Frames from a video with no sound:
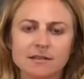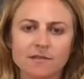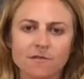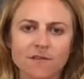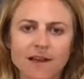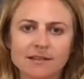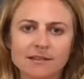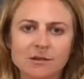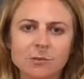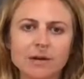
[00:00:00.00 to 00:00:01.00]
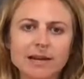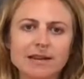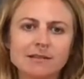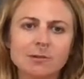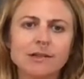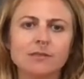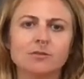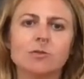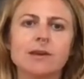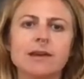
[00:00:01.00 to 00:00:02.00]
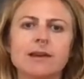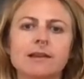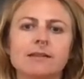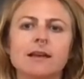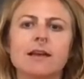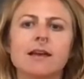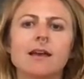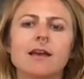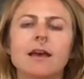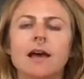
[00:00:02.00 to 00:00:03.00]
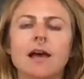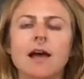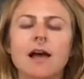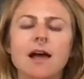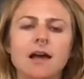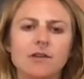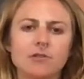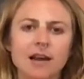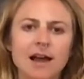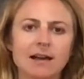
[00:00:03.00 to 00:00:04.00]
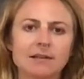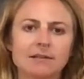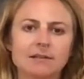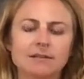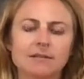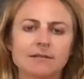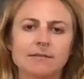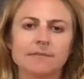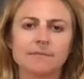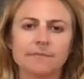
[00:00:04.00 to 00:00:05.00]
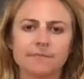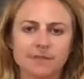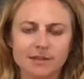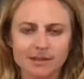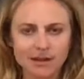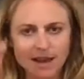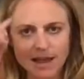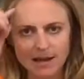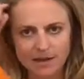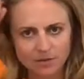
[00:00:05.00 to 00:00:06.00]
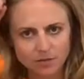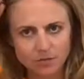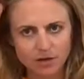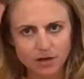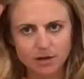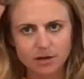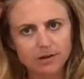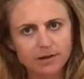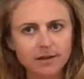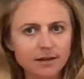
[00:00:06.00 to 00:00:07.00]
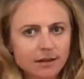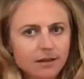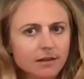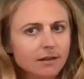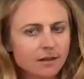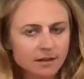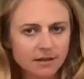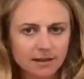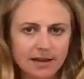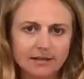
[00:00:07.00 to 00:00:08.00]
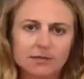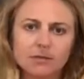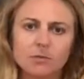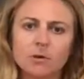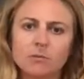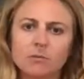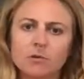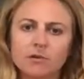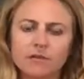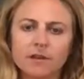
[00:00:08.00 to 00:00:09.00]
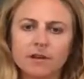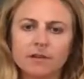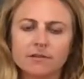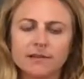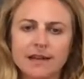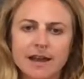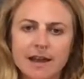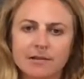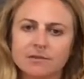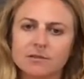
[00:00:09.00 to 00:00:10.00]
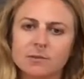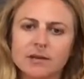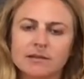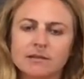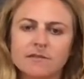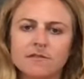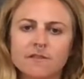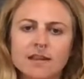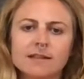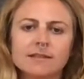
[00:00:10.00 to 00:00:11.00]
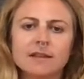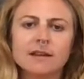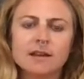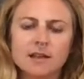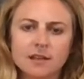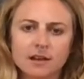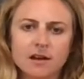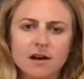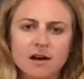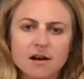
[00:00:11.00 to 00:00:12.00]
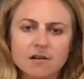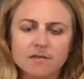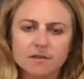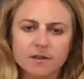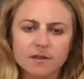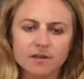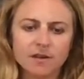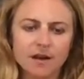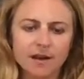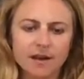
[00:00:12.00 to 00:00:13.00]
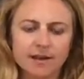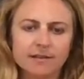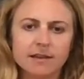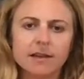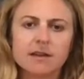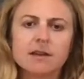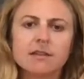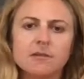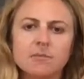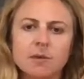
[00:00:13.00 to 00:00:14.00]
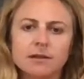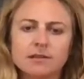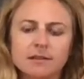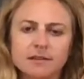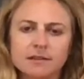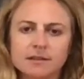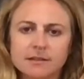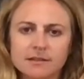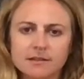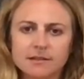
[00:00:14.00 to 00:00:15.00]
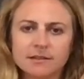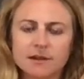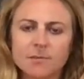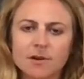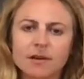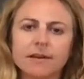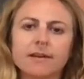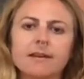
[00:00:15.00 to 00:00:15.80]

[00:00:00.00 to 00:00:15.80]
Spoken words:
the face. Squeeze, squeeze, squeeze. And relax. Letting it all go. Let's do one more of those. Inhale, squeeze the feet, the calves, the thighs, the buttocks, the stomach,